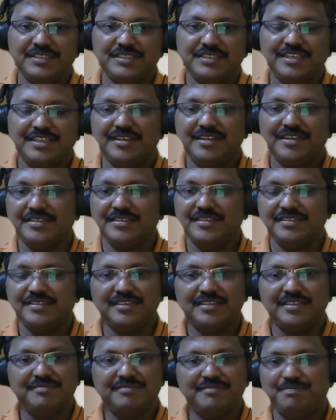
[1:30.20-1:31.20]
in
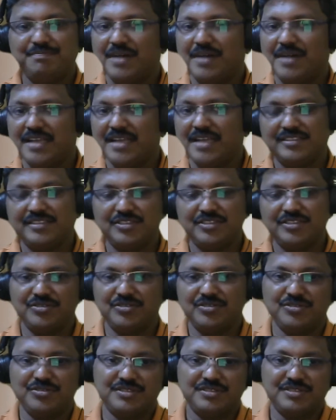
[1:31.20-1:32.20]
the past
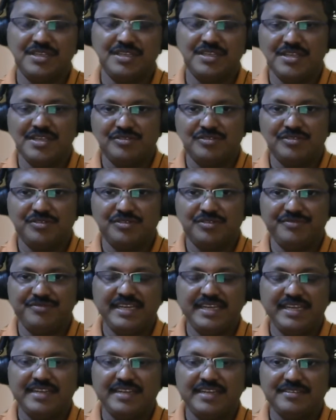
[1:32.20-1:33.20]
shows. So
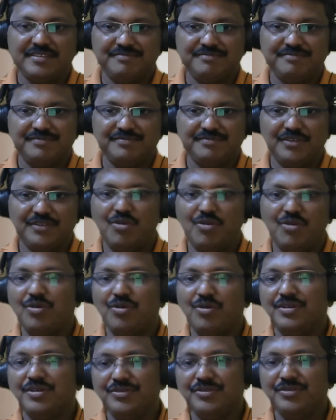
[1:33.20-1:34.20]
we had a
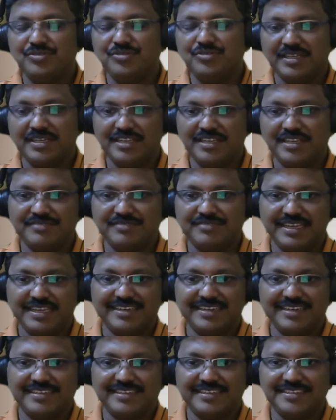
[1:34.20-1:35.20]
whole new set of
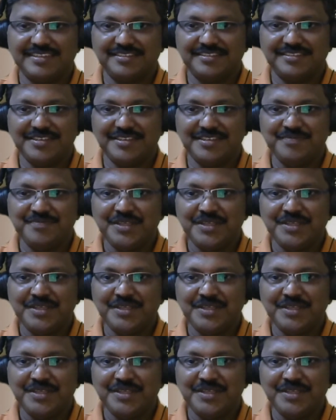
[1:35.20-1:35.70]
characters.